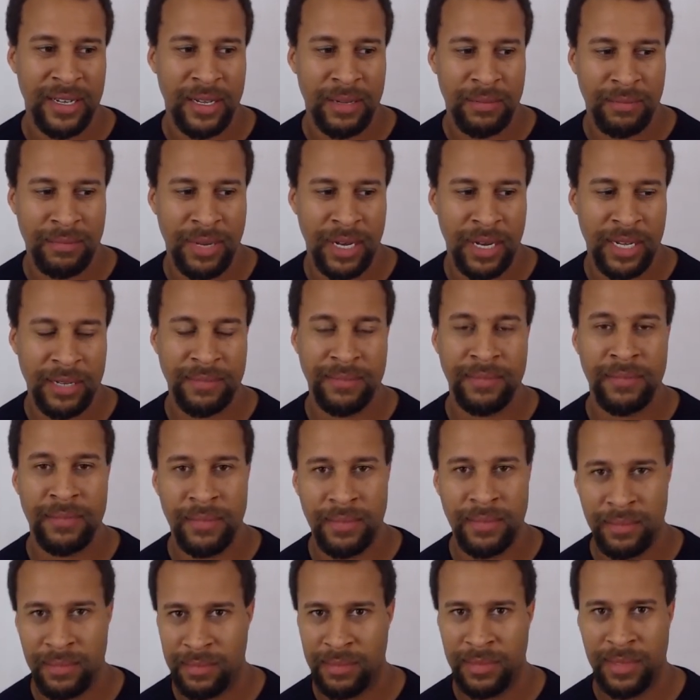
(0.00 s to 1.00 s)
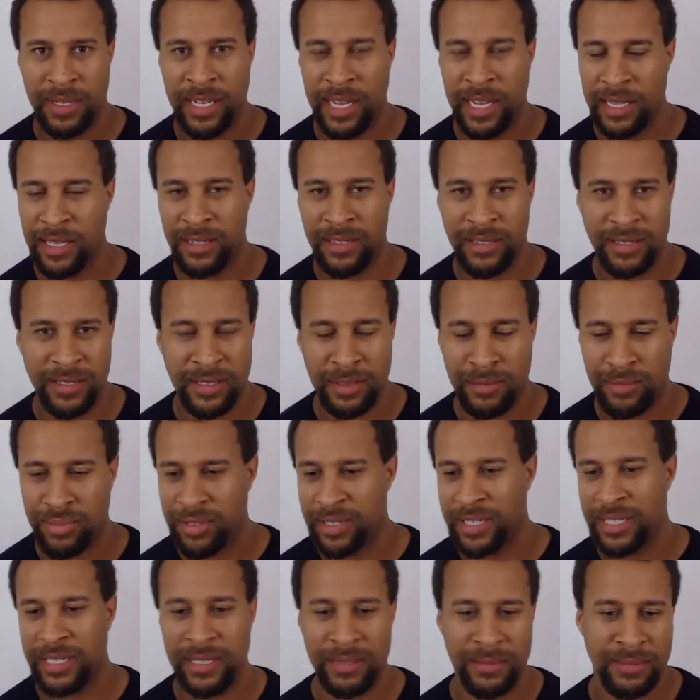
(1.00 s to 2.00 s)
But the others, the
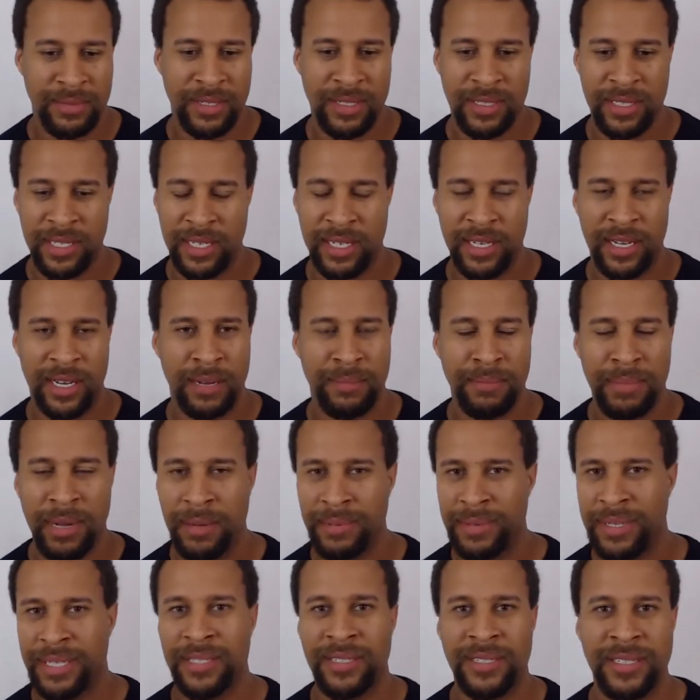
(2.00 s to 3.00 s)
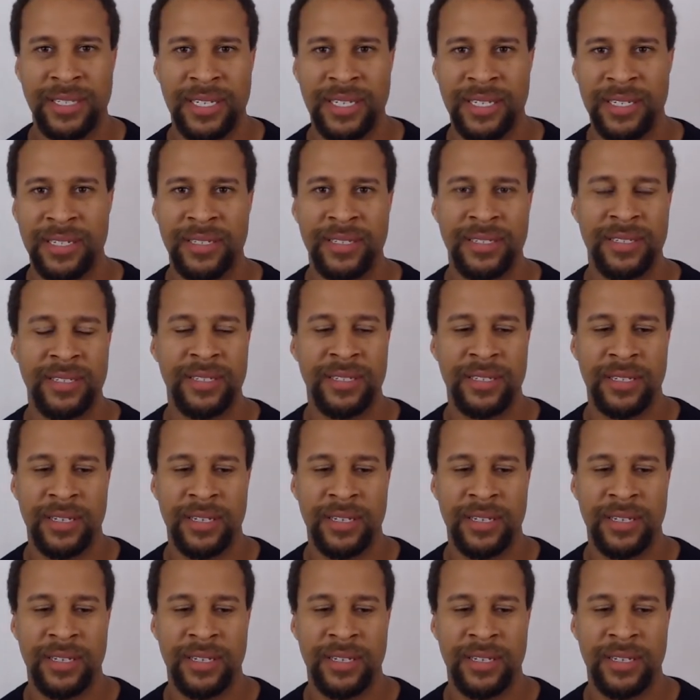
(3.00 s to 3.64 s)
breams, the uh, pumpkin seeds,